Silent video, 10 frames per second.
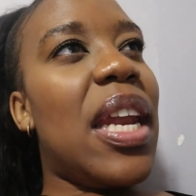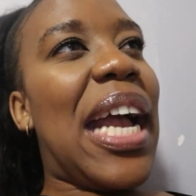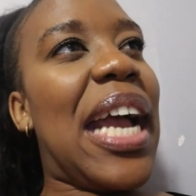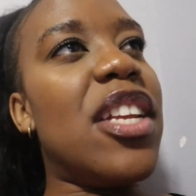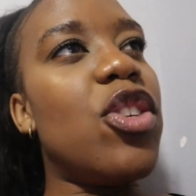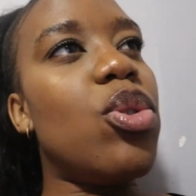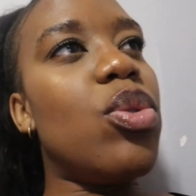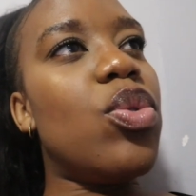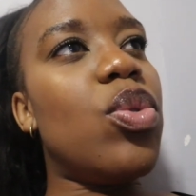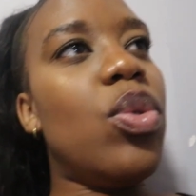like i need
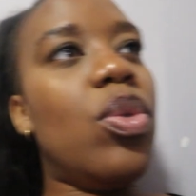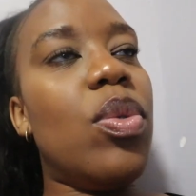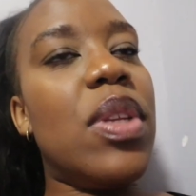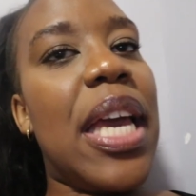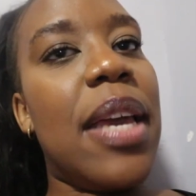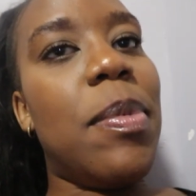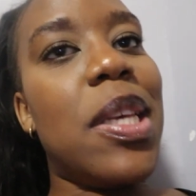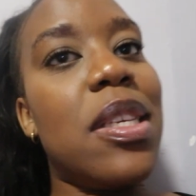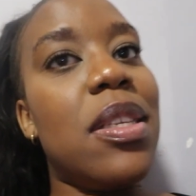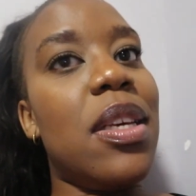you to do a
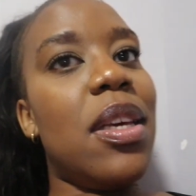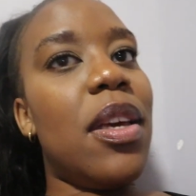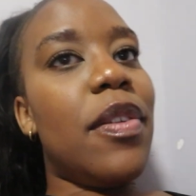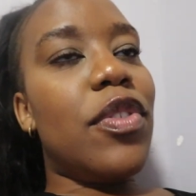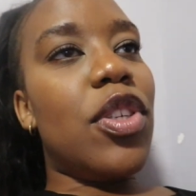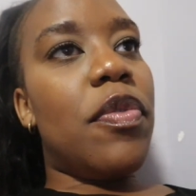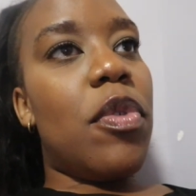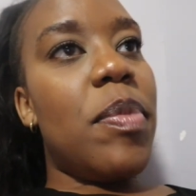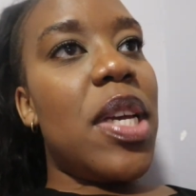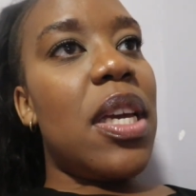b c d e f g
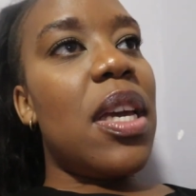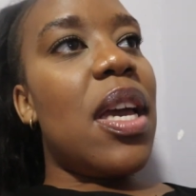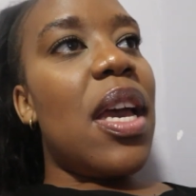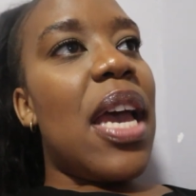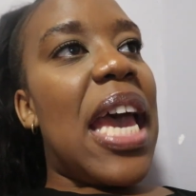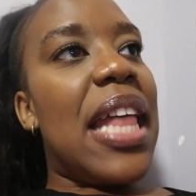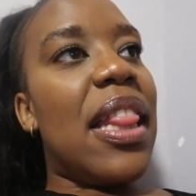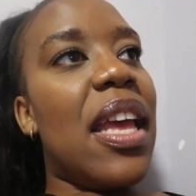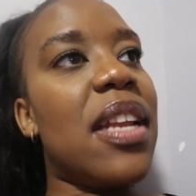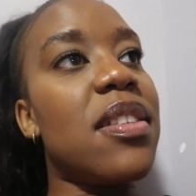for me
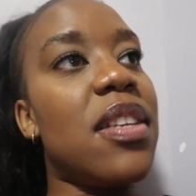and then